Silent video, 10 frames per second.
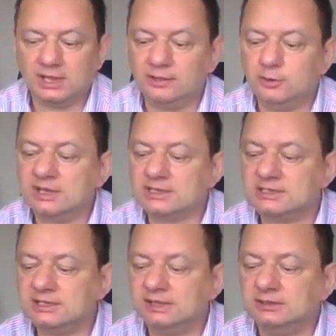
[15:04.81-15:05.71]
and you can
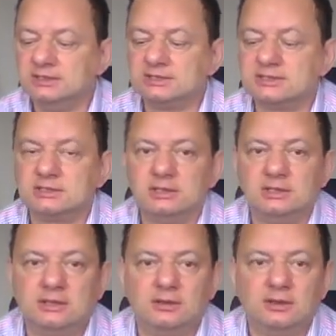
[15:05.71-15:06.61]
see that this
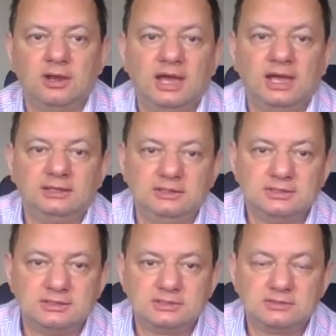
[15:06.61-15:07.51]
light
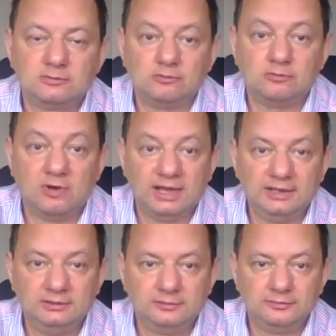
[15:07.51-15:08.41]
is white.